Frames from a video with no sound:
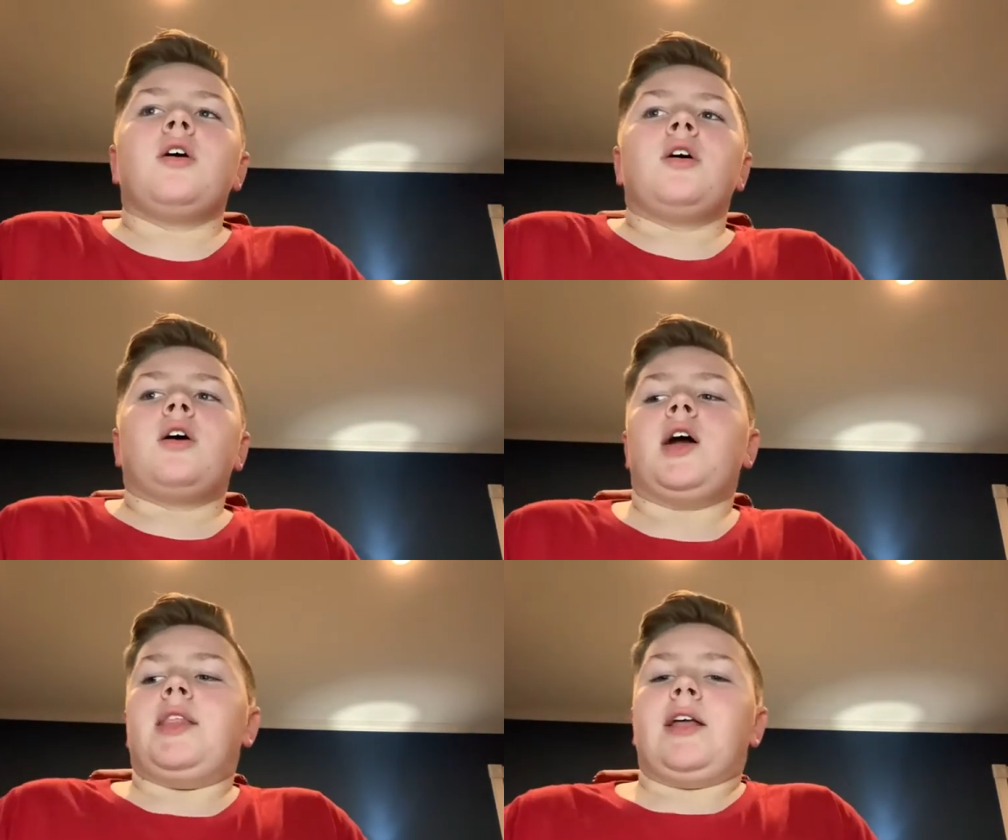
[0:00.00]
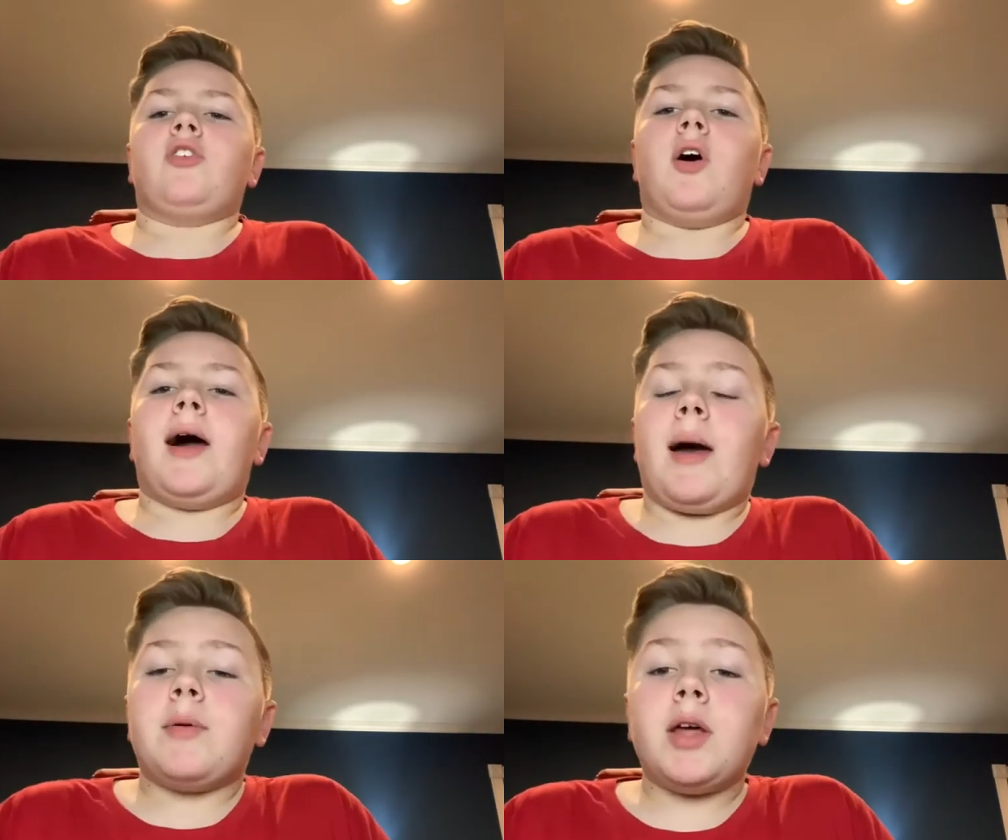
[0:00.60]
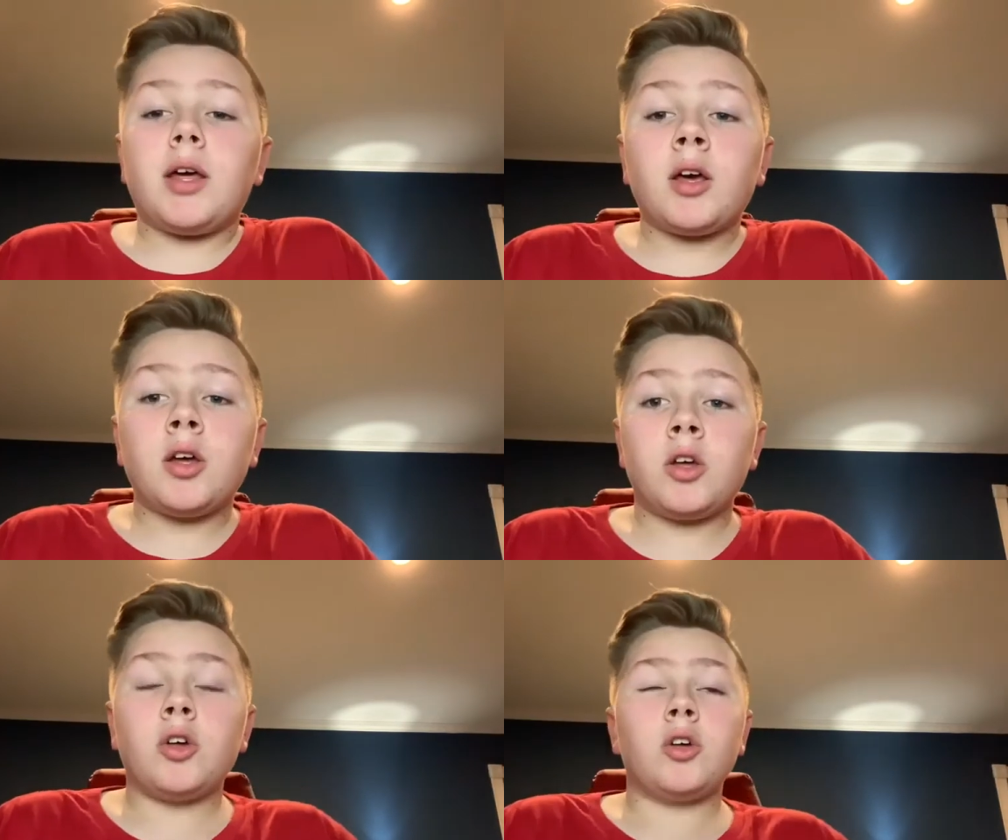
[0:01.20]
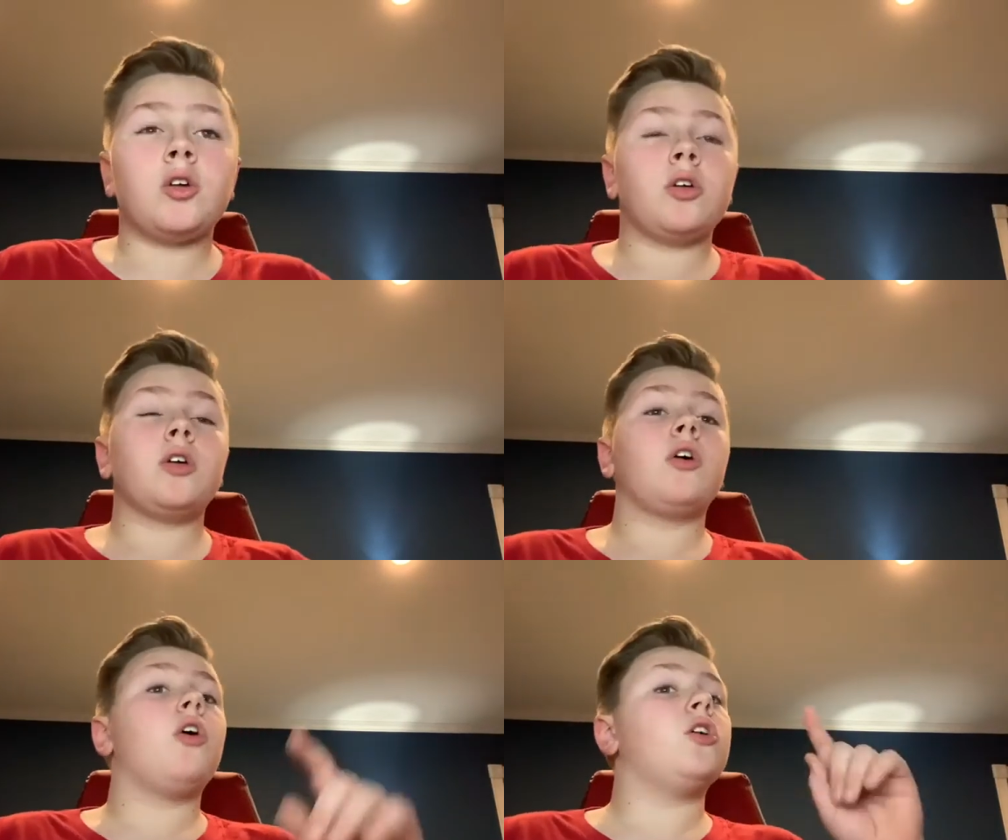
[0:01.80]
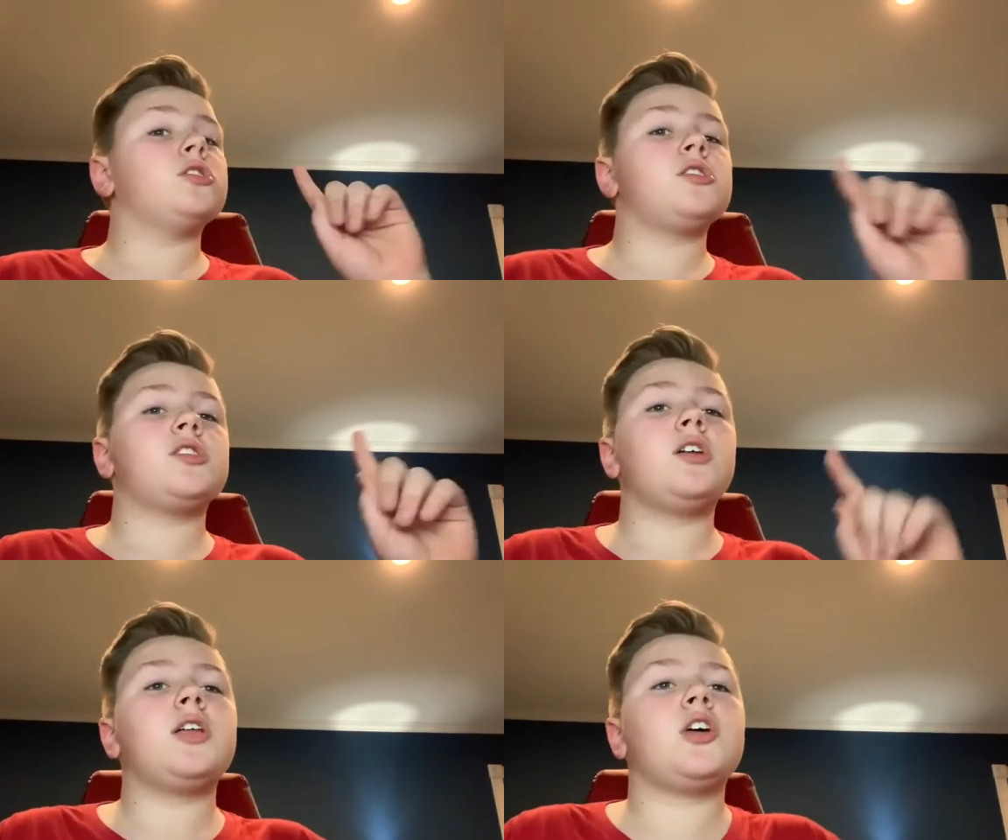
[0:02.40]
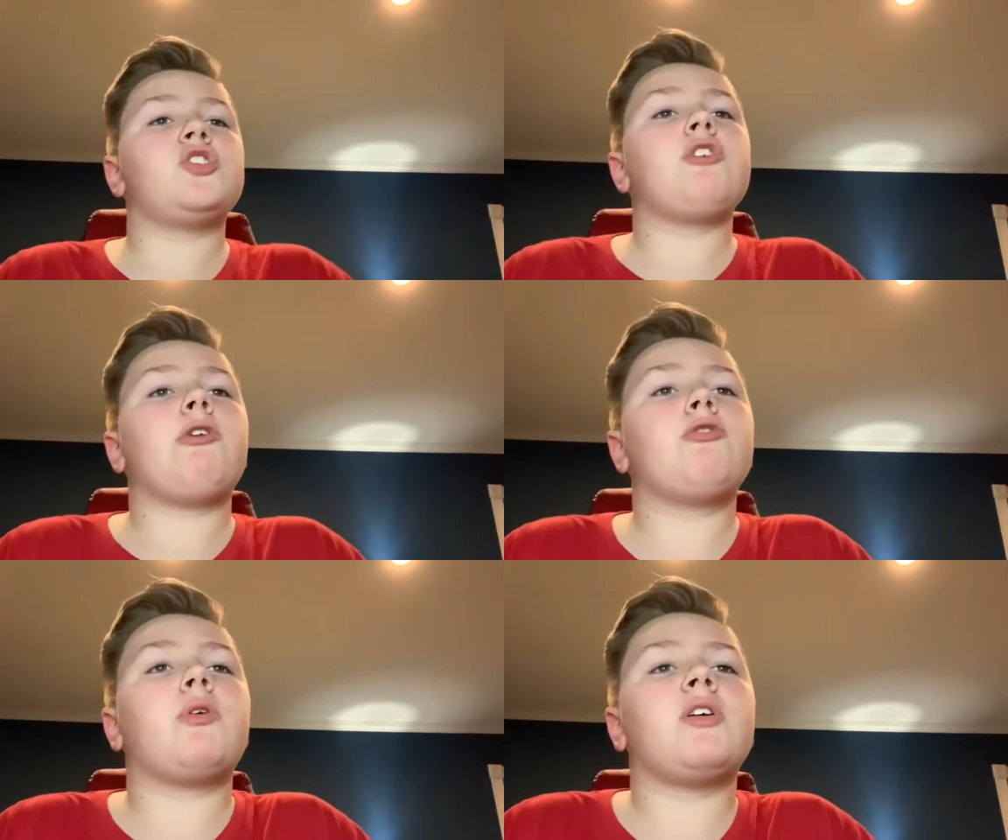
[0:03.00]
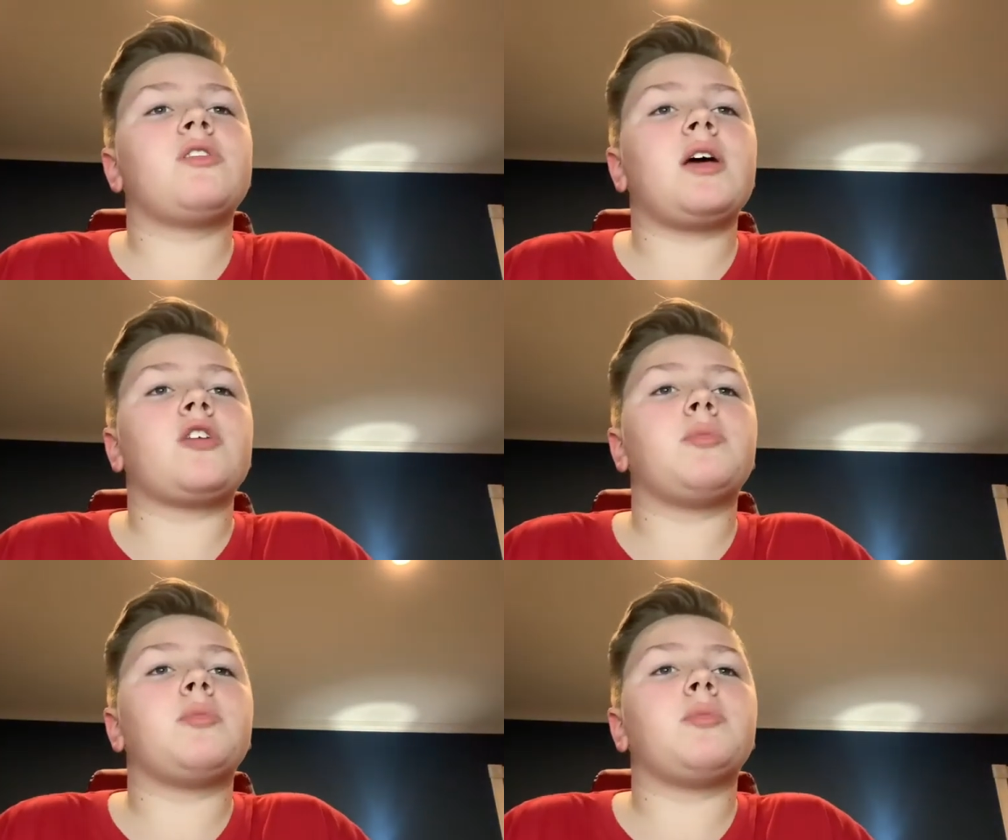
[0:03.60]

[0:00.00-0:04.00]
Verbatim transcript: And that's all happening on Sunday, January 26th.